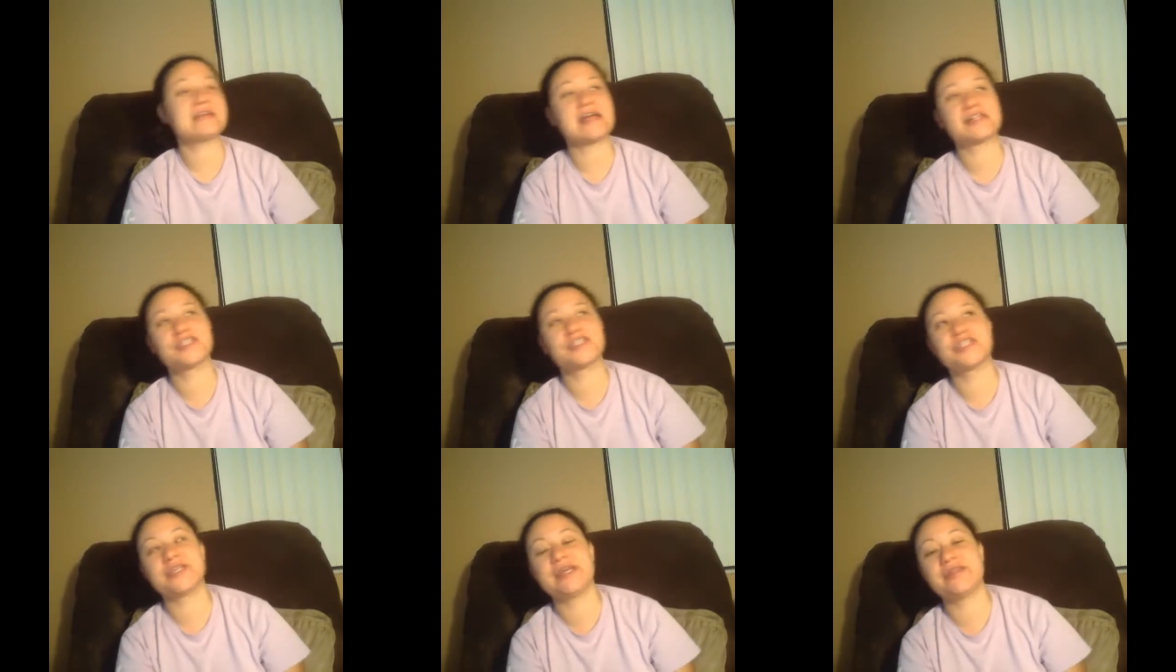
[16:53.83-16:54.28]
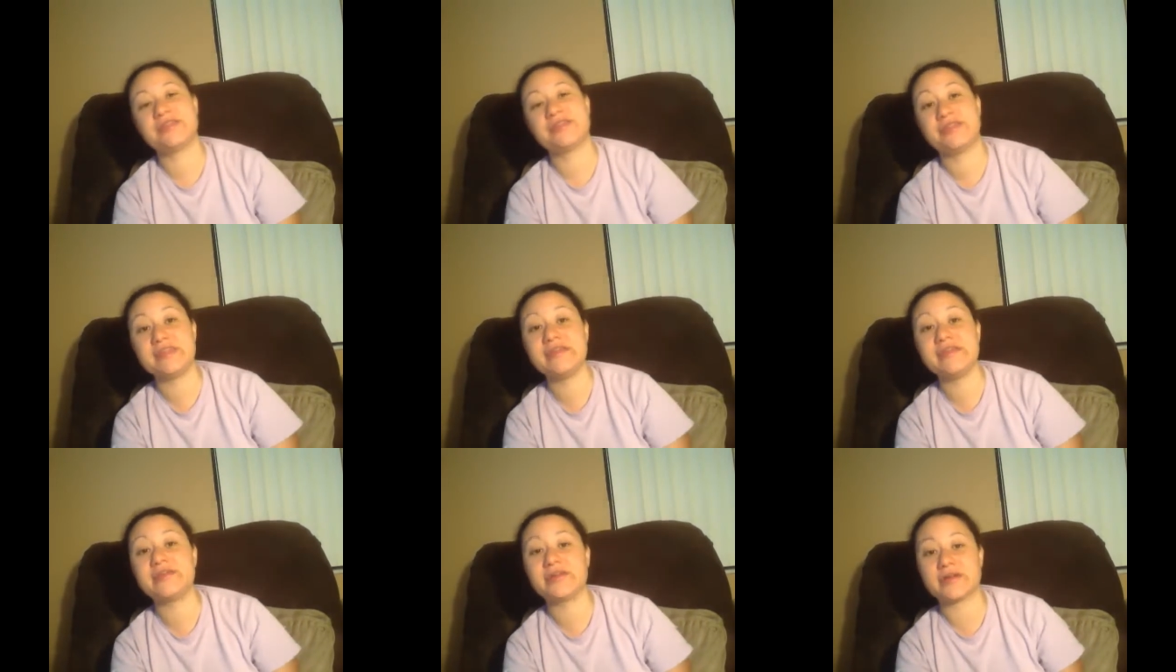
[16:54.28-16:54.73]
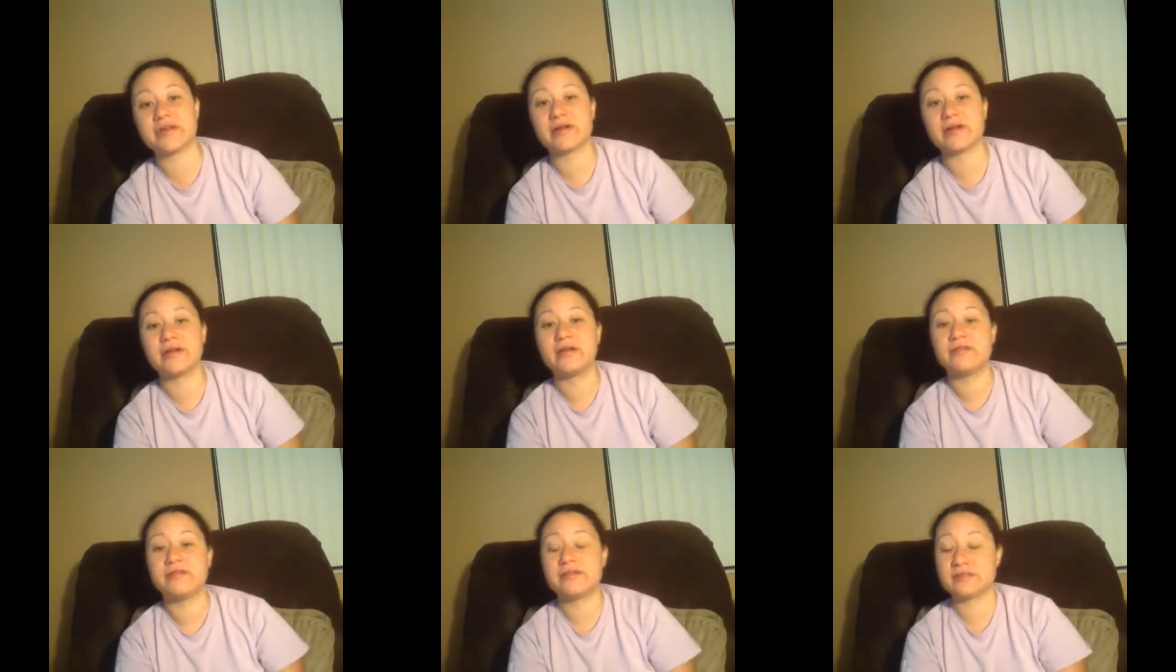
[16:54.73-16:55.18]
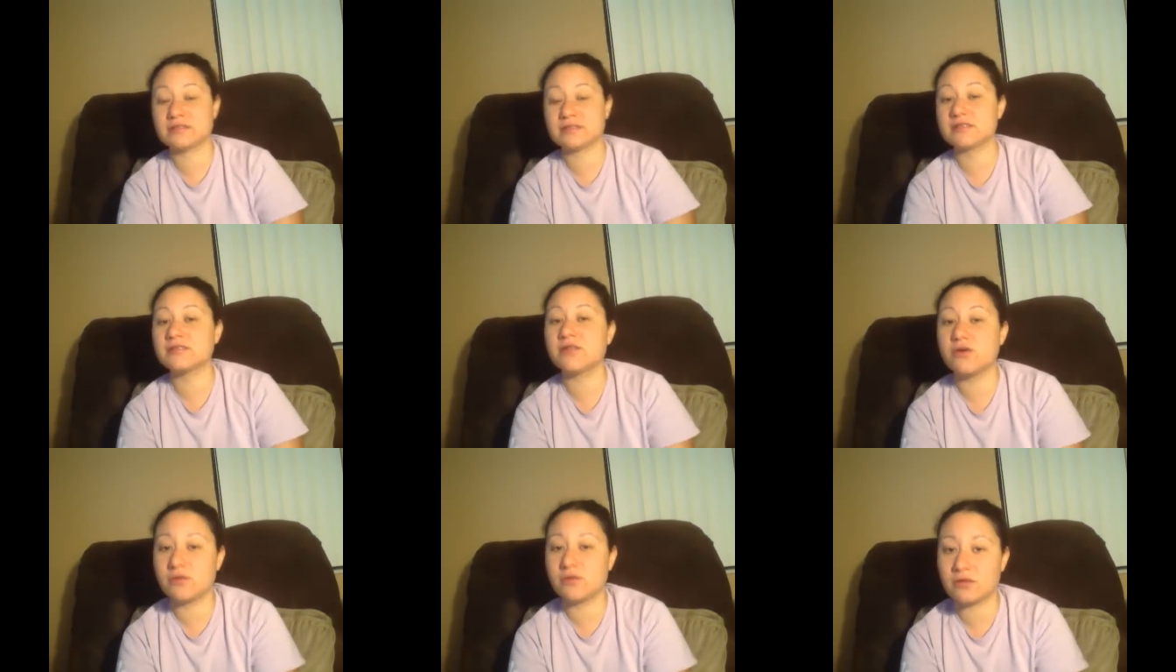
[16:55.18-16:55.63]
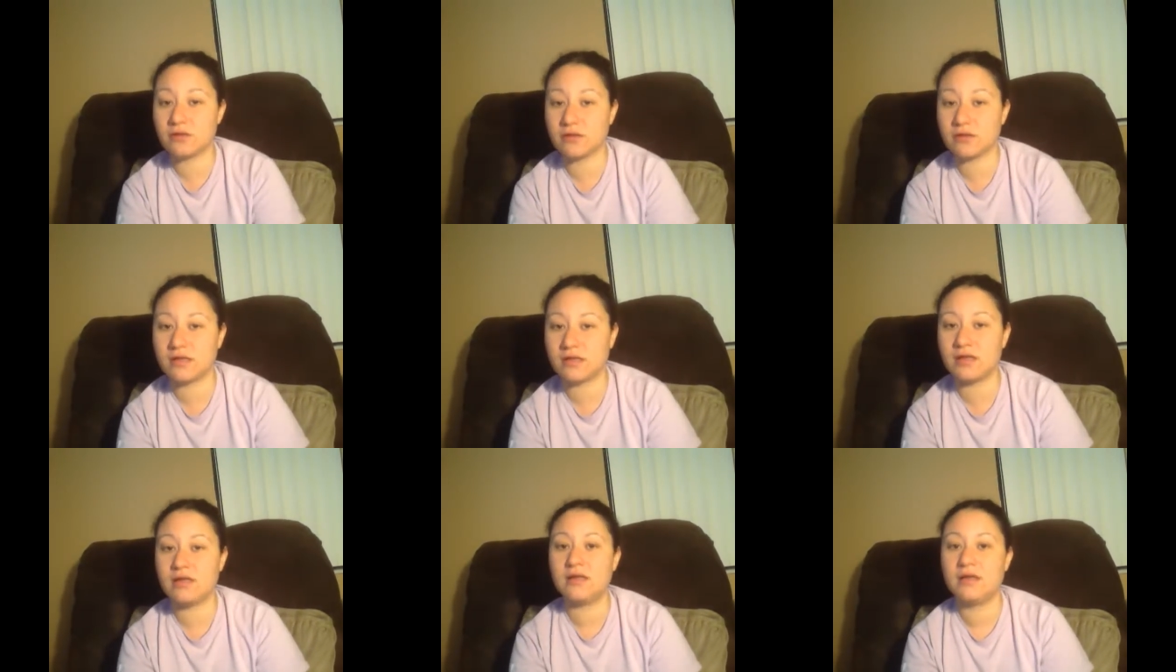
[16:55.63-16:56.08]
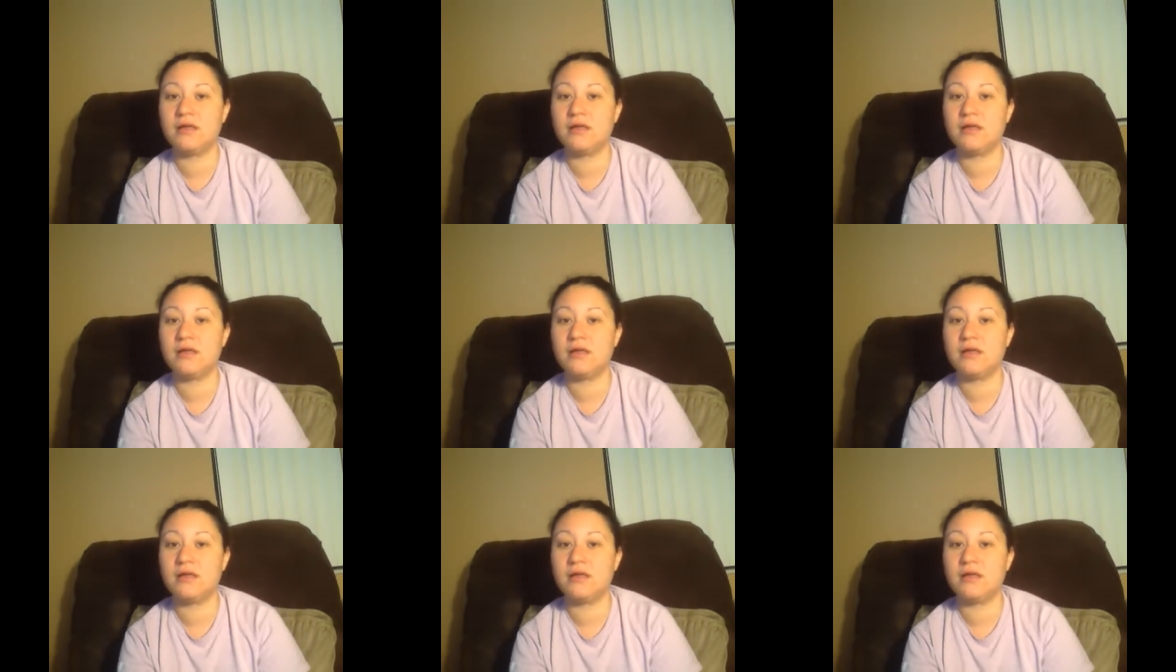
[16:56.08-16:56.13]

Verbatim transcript: actually a theater that's local.